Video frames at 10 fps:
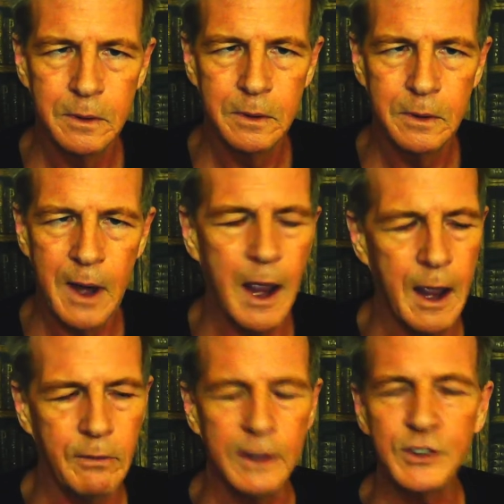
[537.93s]

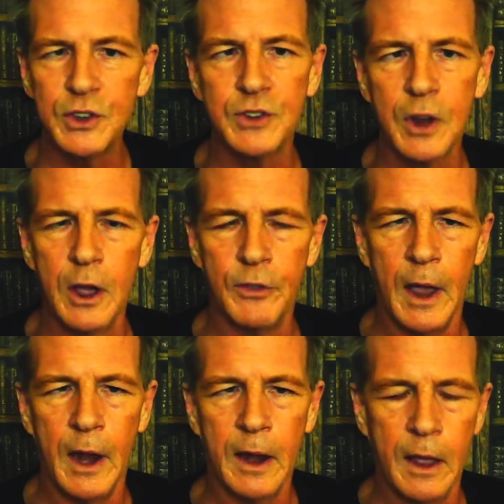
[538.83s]
And this is a good
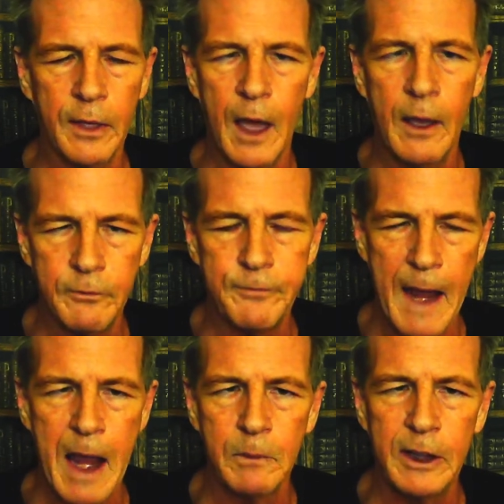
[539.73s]
thing.
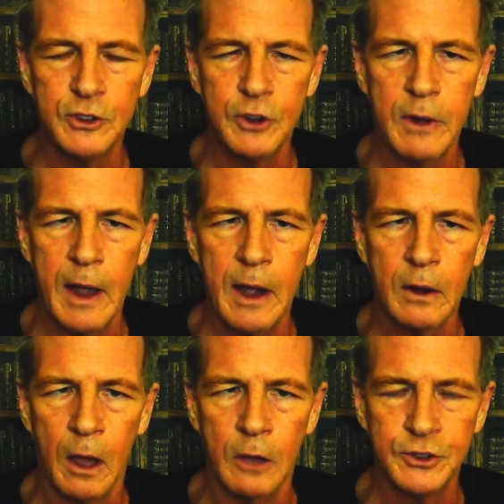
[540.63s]
Families are getting
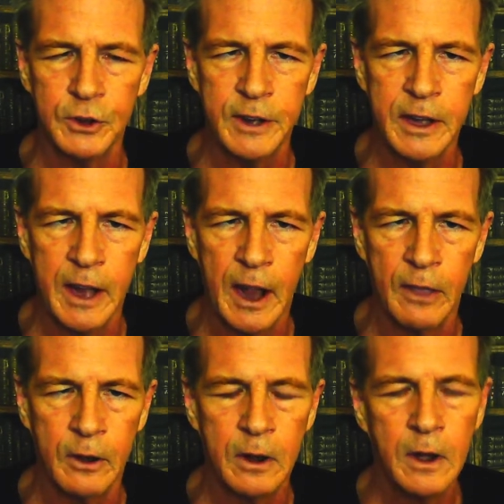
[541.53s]
closer
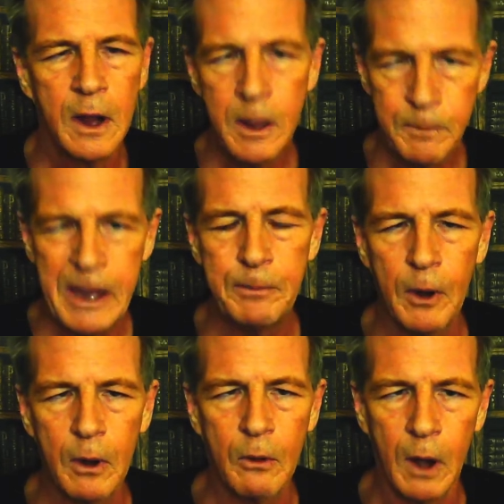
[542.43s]
together. People
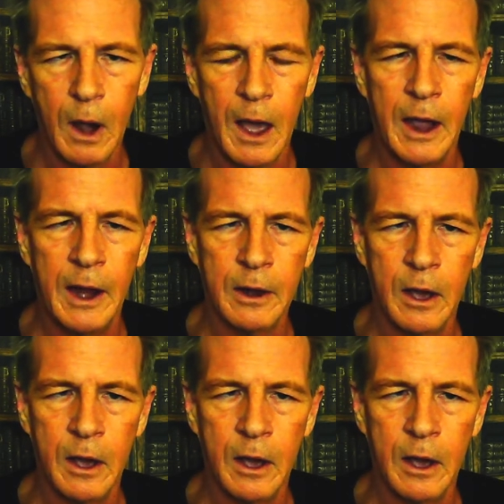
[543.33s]
are relying on